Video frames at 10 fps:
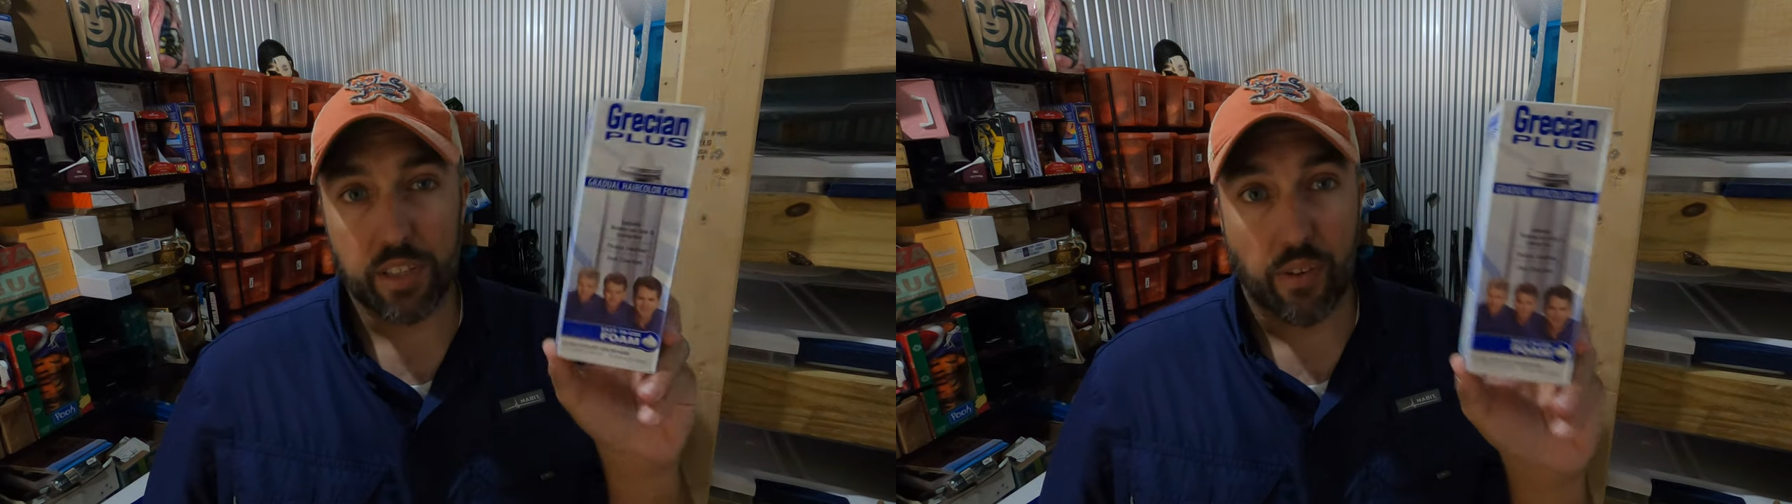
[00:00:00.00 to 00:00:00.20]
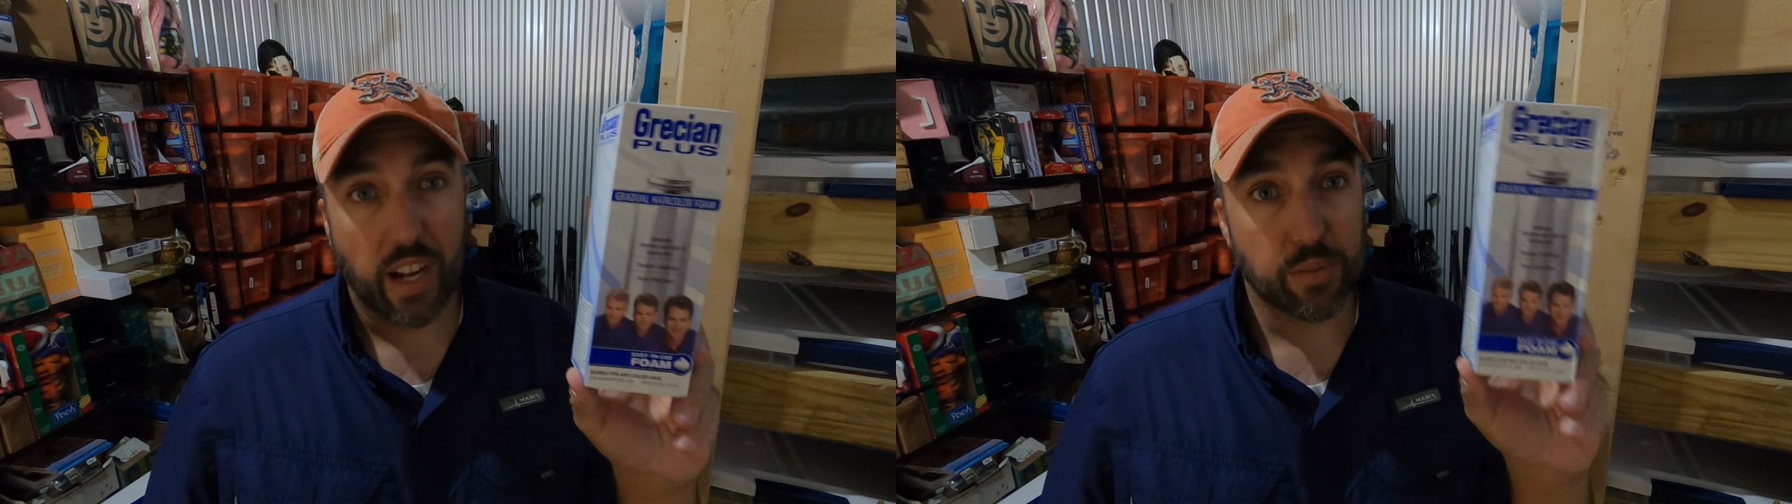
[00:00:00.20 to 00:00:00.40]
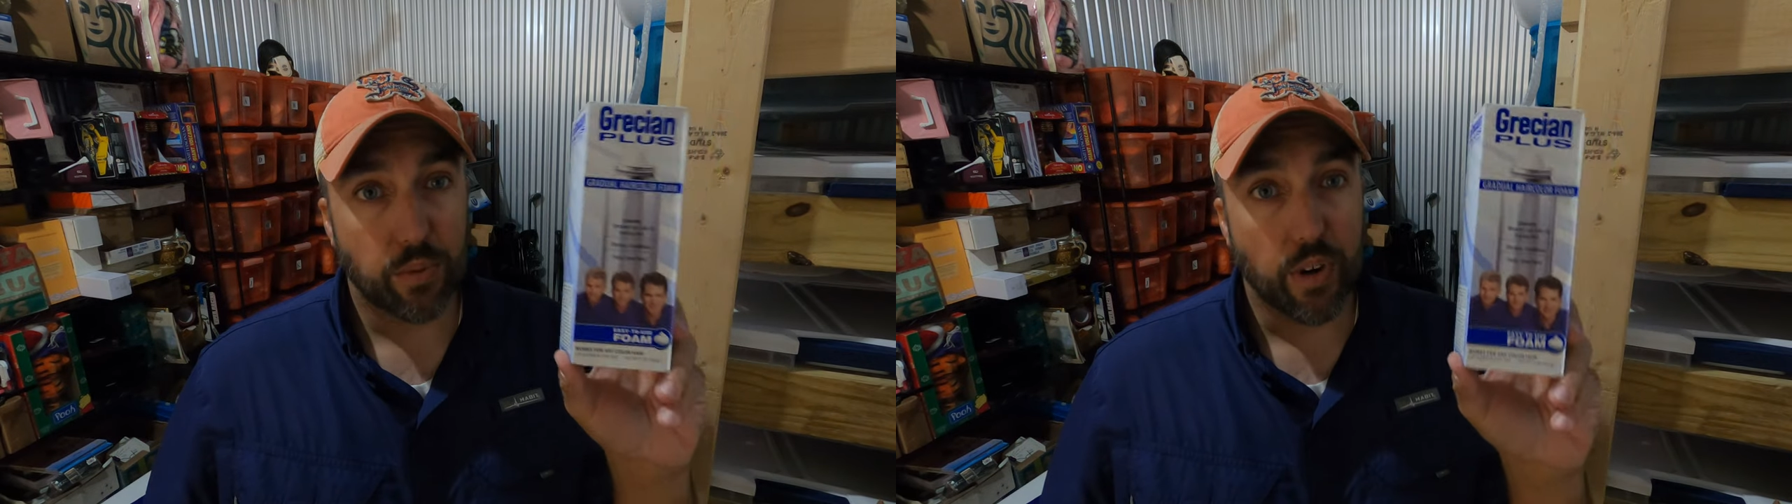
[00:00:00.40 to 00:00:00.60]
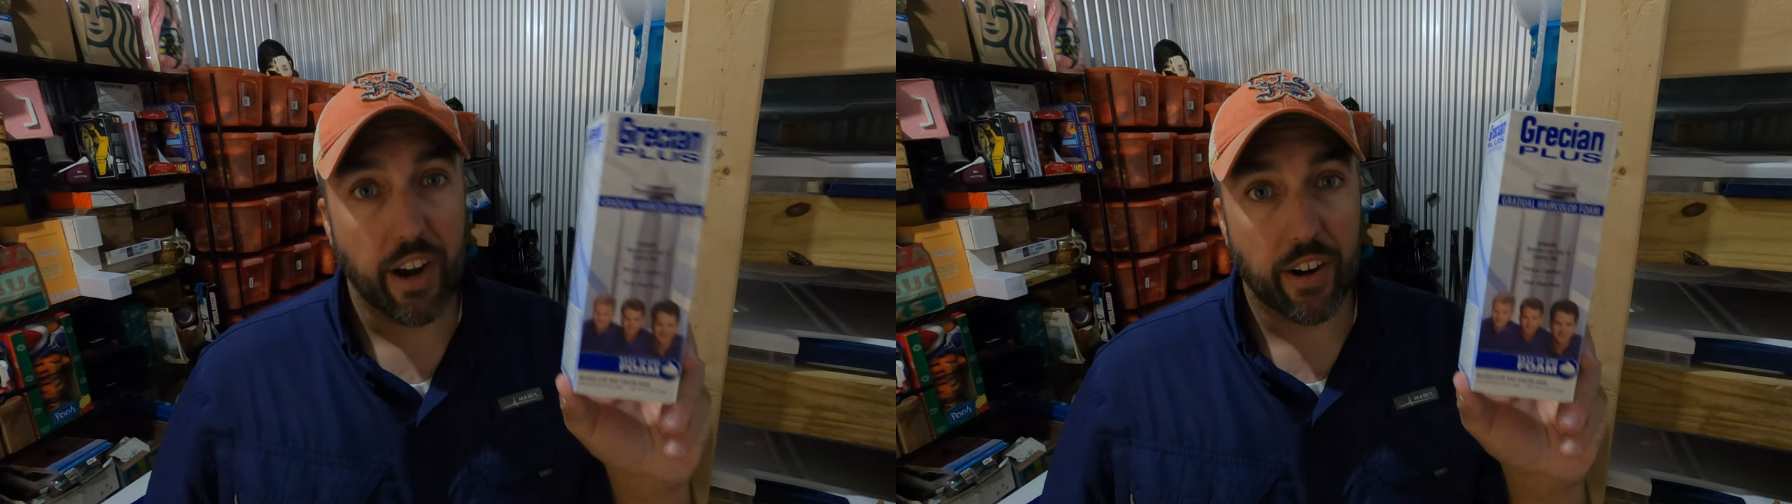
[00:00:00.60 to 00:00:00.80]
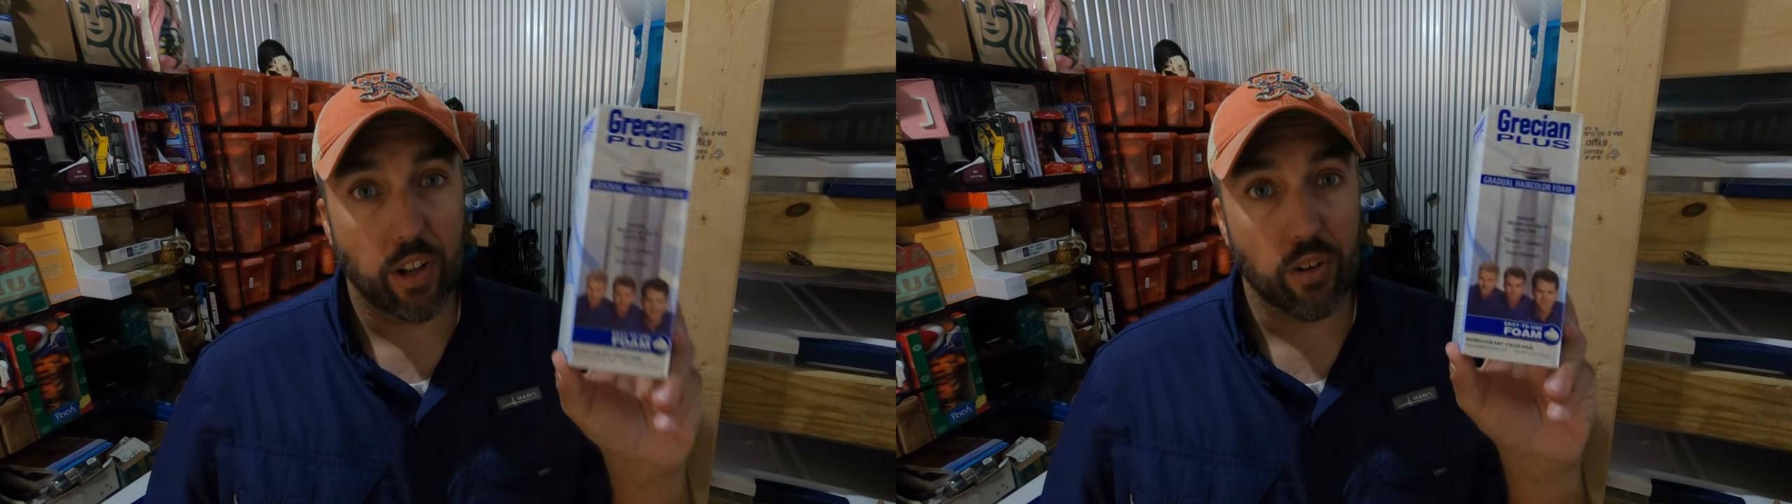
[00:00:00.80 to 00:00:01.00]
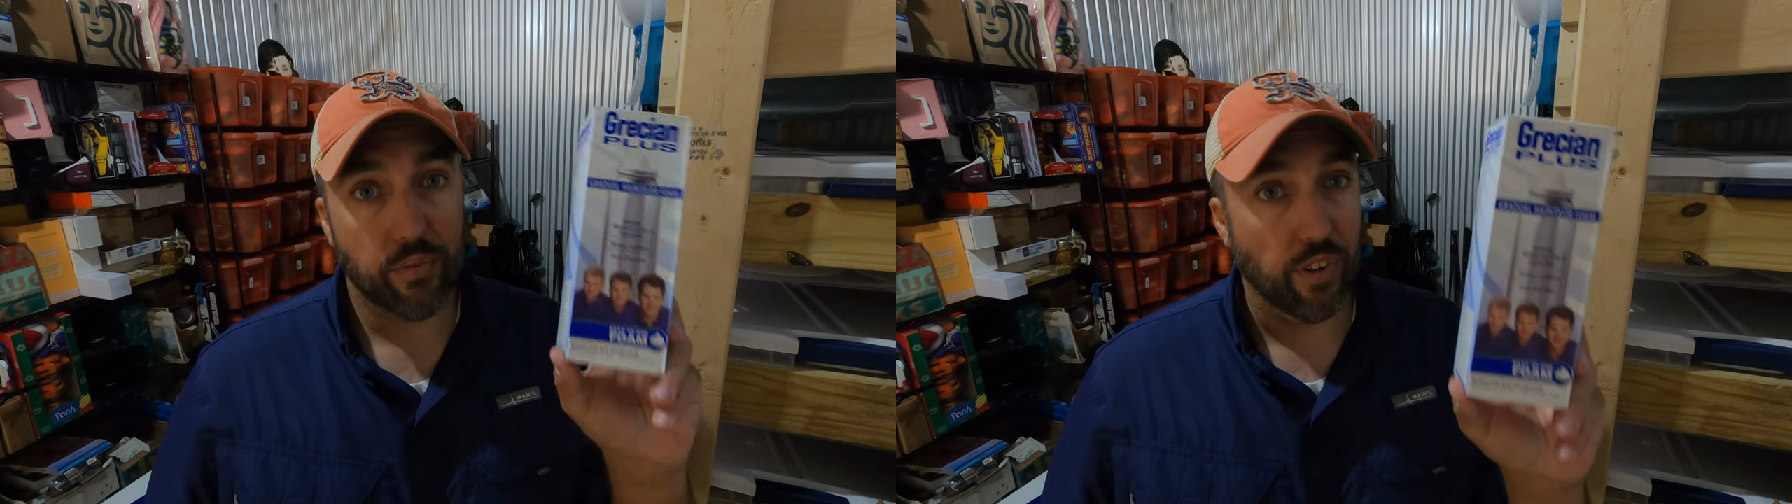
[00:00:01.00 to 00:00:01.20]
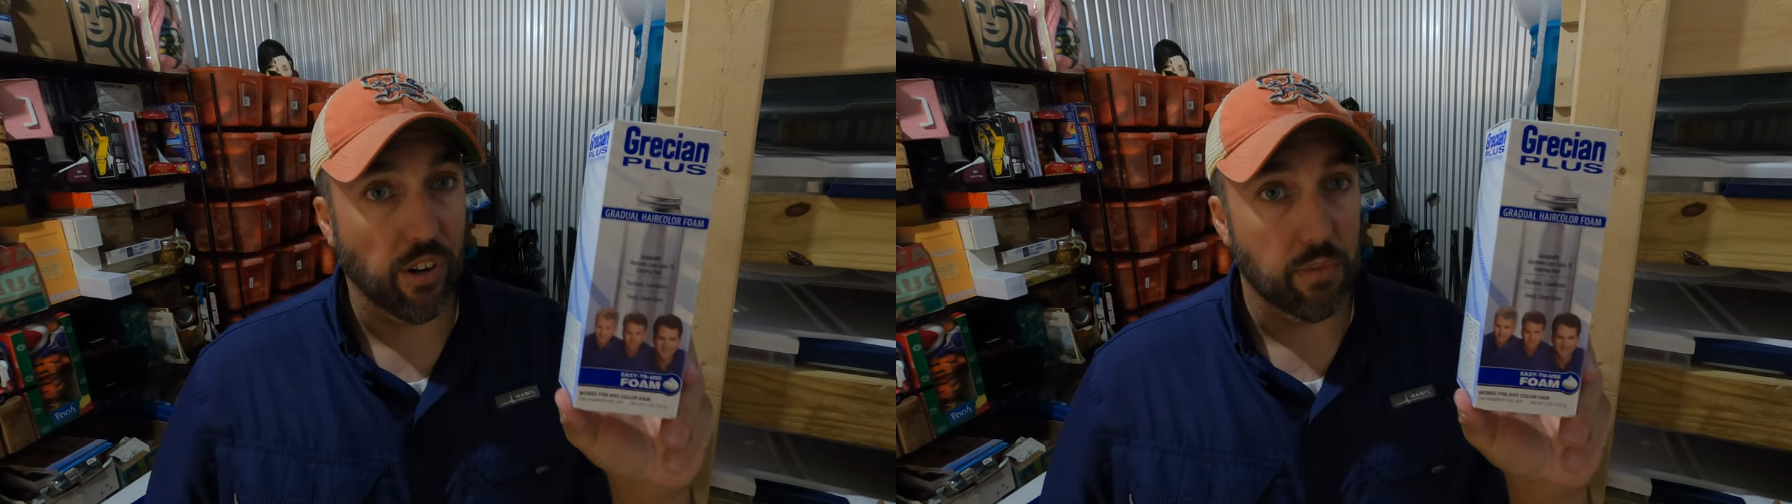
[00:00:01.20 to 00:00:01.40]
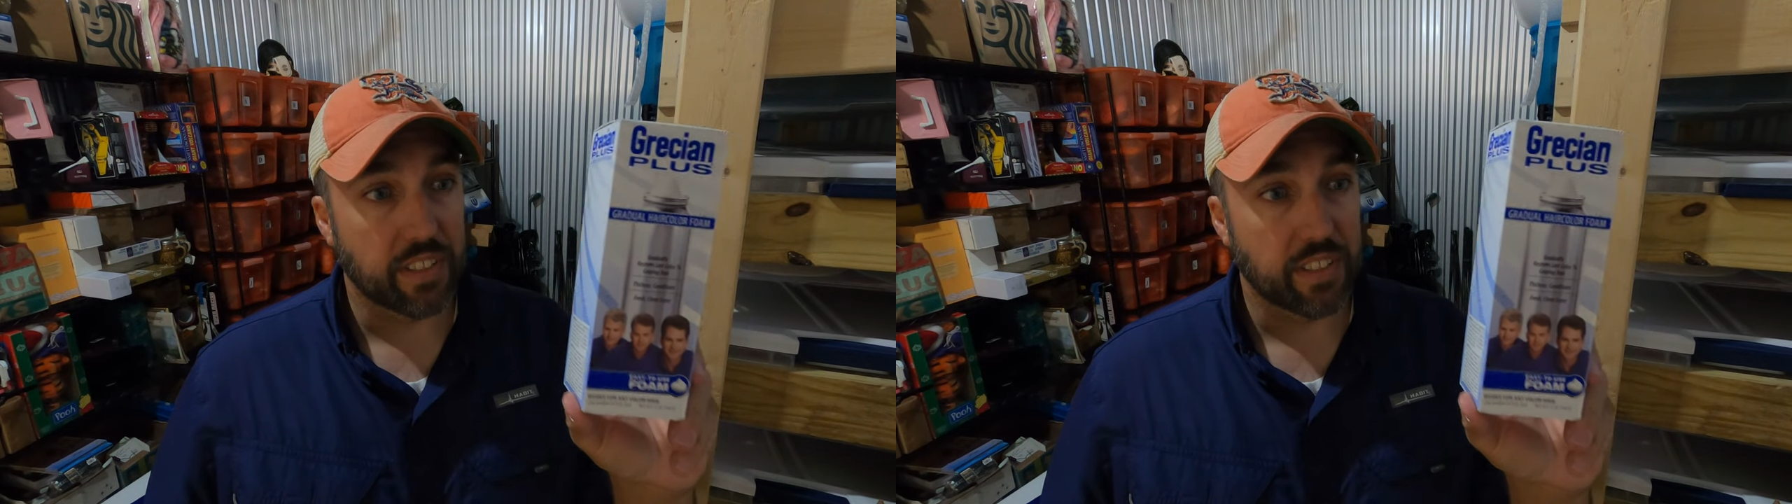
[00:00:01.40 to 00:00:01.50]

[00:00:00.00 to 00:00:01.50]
Gradual Hair Color Foam.